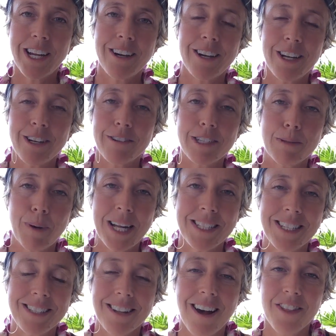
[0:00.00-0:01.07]
to hearing your
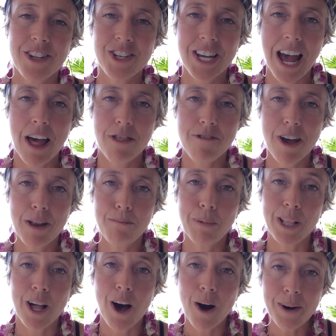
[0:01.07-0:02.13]
responses on the chat thread
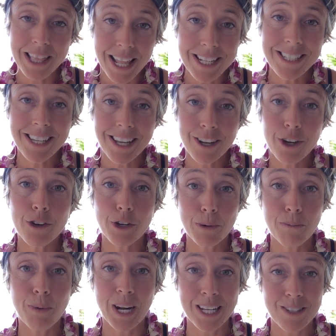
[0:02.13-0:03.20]
below, and let's get a
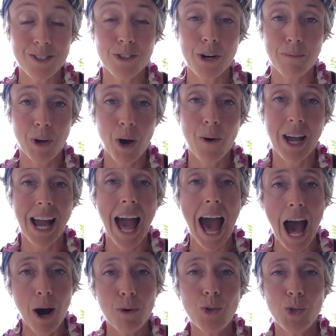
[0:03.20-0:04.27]
group brainstorm going.
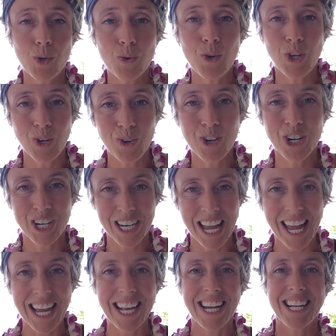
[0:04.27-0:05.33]
How do you
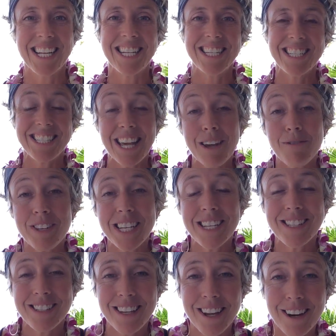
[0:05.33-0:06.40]
create safety
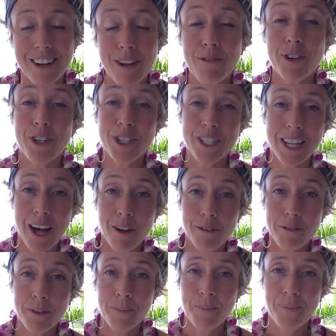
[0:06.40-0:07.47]
and security for yourself?
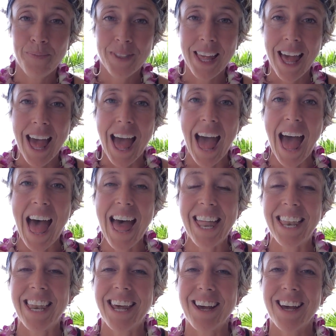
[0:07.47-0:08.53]

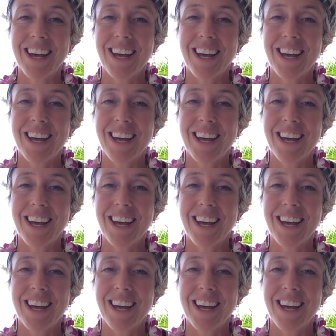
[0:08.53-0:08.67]
And